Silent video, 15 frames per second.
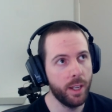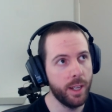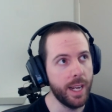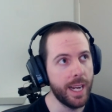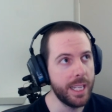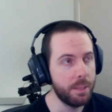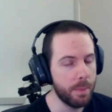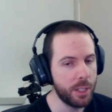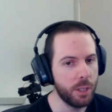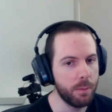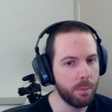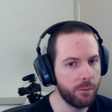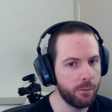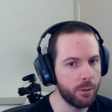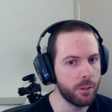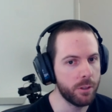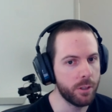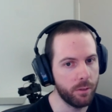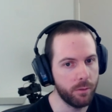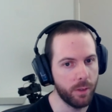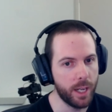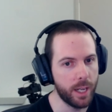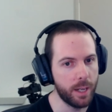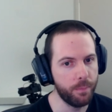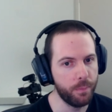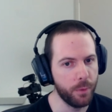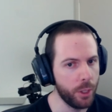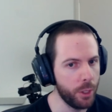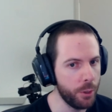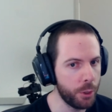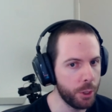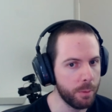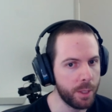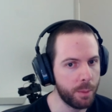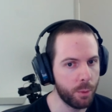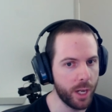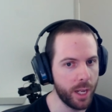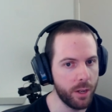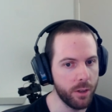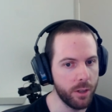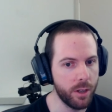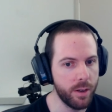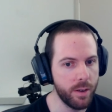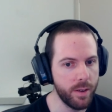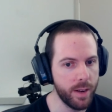as mentioned before, YouTube is pretty good